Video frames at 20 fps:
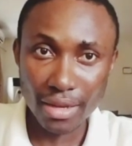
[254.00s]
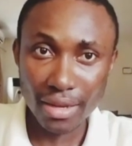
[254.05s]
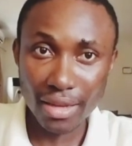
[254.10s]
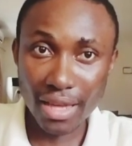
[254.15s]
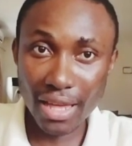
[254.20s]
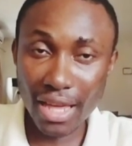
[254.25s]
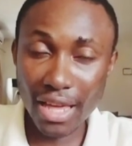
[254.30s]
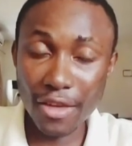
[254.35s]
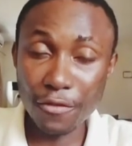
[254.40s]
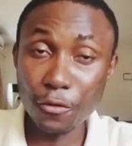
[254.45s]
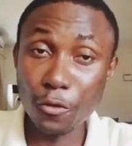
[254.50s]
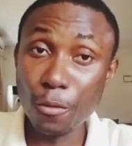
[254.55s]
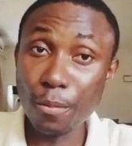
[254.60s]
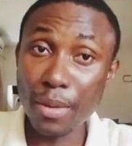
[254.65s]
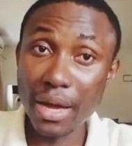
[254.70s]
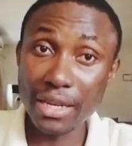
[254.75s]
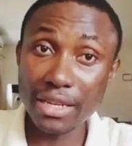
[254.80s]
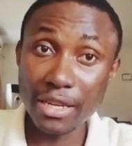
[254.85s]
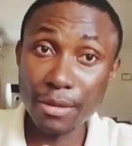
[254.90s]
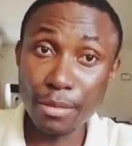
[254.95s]
if you
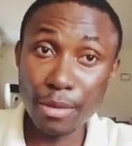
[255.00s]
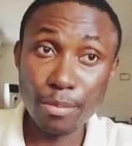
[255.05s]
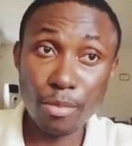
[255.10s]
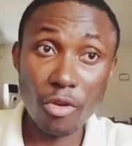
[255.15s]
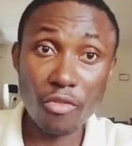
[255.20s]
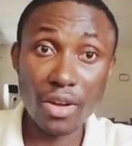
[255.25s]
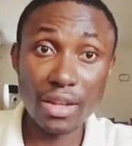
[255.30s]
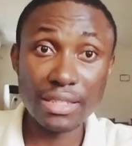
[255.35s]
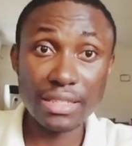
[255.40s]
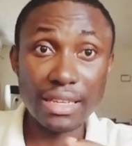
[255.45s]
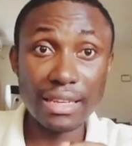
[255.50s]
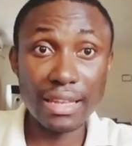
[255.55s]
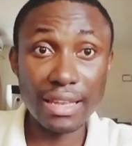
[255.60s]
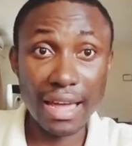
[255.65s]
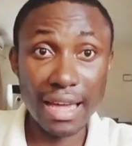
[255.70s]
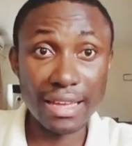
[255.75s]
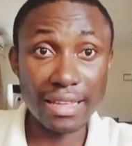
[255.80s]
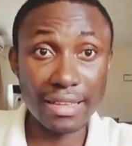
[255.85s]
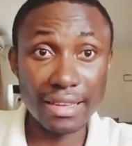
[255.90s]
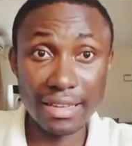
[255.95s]
met him in poverty
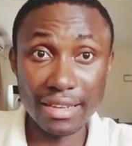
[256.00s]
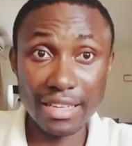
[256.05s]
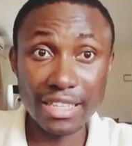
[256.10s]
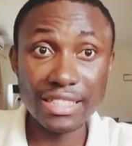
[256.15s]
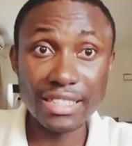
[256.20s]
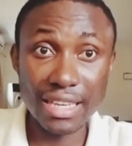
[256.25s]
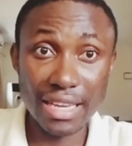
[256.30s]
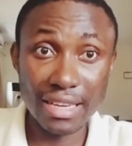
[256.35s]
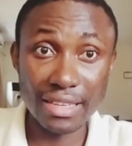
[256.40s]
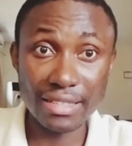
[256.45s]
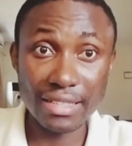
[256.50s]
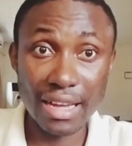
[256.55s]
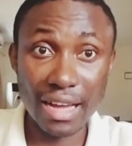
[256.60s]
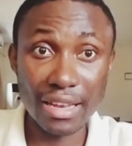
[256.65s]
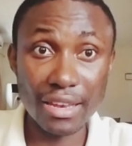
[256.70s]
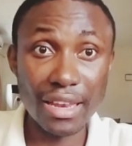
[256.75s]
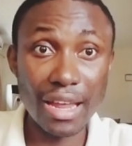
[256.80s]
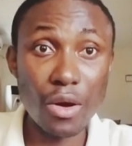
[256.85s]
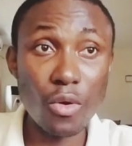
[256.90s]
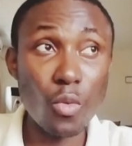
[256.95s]
like in this case
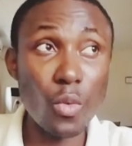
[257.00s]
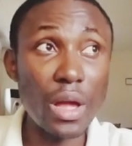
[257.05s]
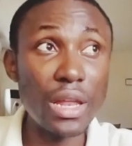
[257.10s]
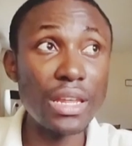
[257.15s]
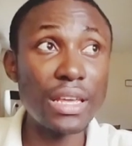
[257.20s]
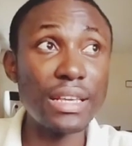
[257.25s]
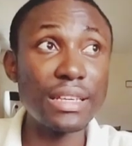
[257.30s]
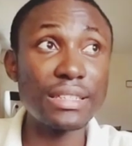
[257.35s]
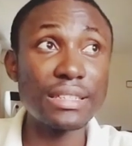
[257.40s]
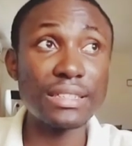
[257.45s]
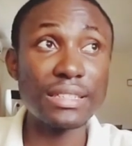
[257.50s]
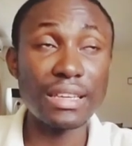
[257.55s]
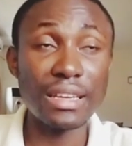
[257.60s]
and now when he,